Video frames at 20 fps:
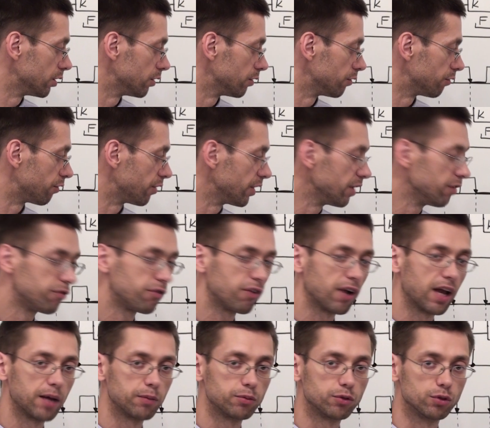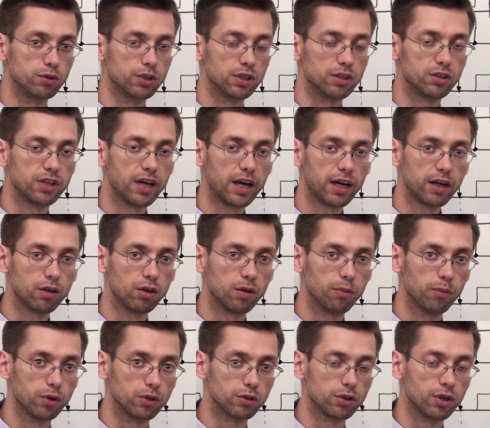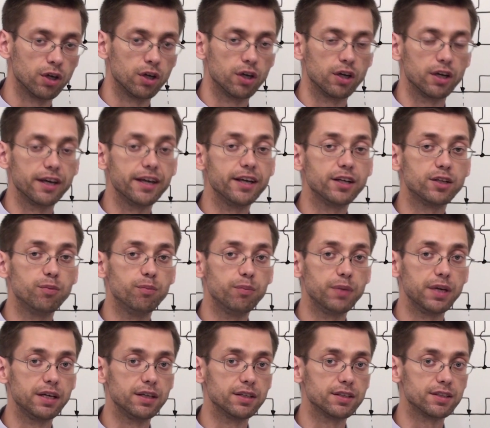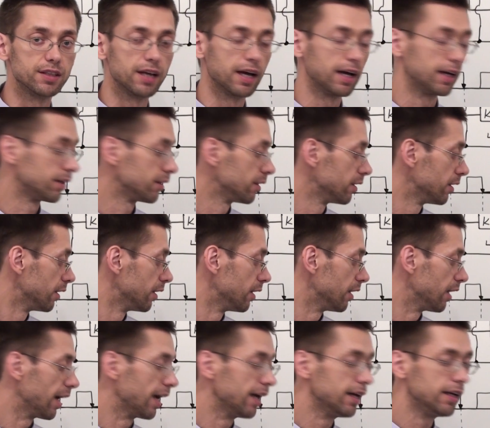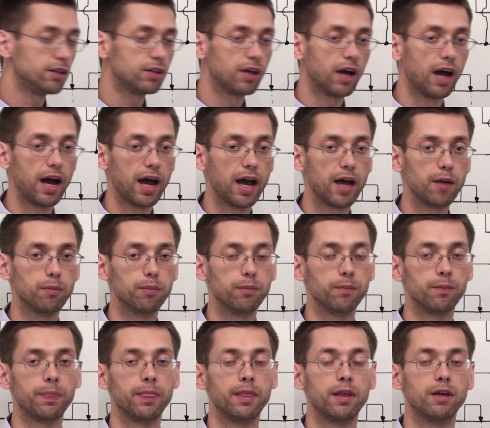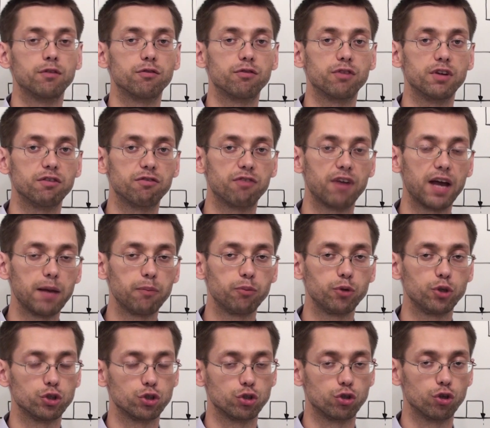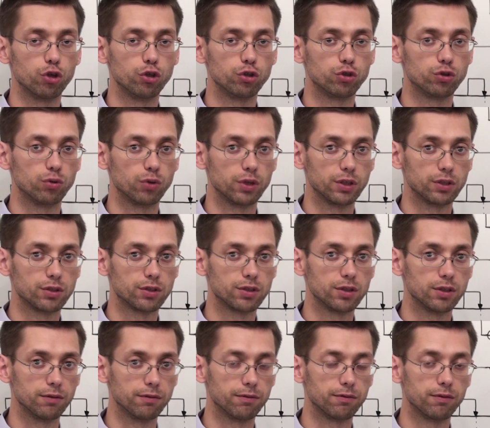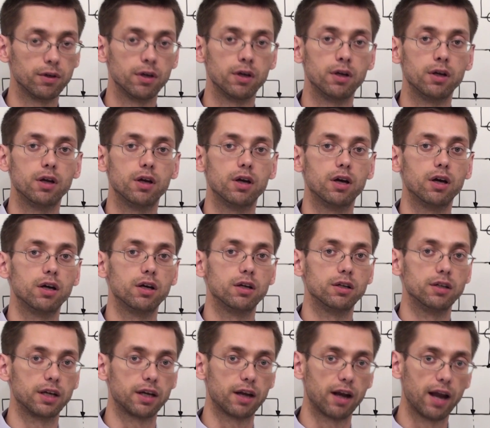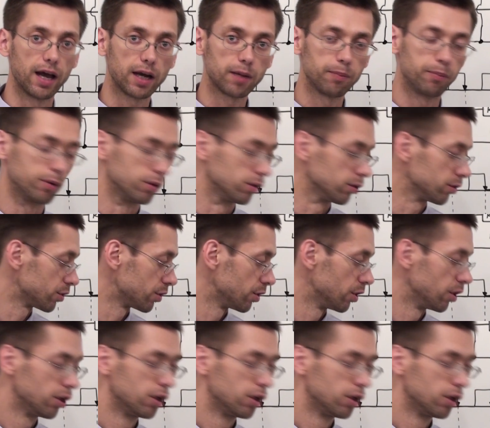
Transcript: flip-flop to the toggle mode. It means that anytime flip-flop is going to receive the clock pulse,